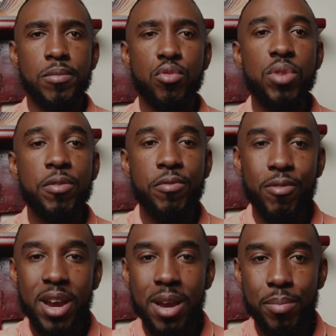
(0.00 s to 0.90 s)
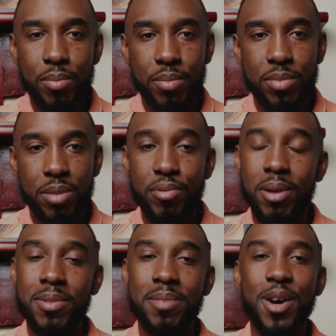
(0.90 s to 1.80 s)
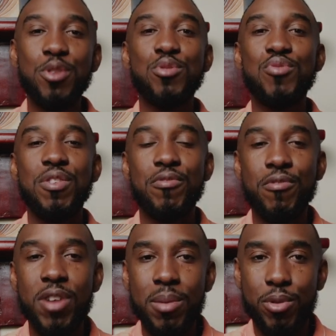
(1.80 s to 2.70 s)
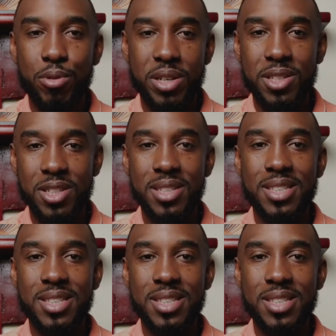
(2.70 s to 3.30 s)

reframe the problem, how to reframe questions.